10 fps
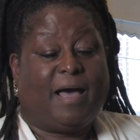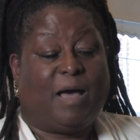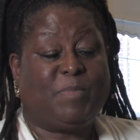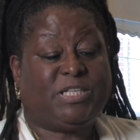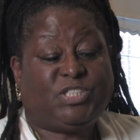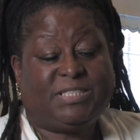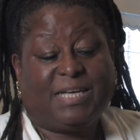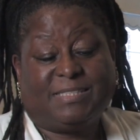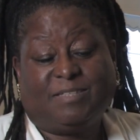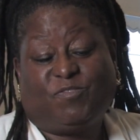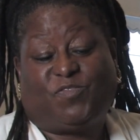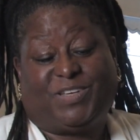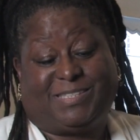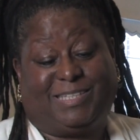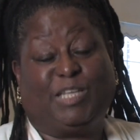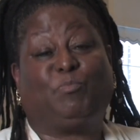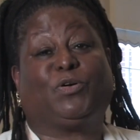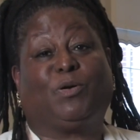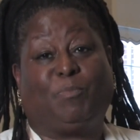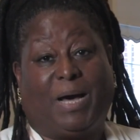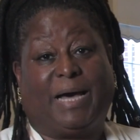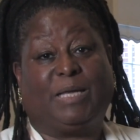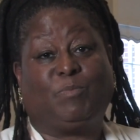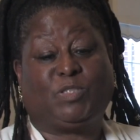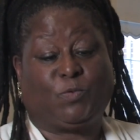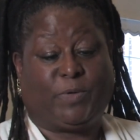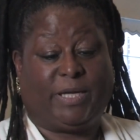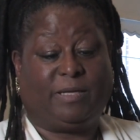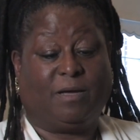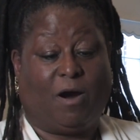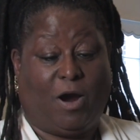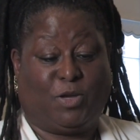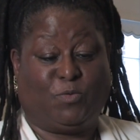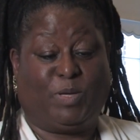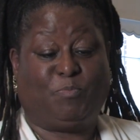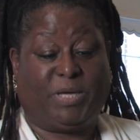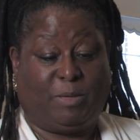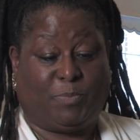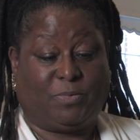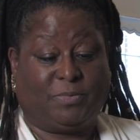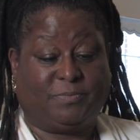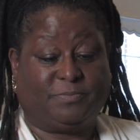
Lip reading: I mean, she doesn't physically put her body between arguing people,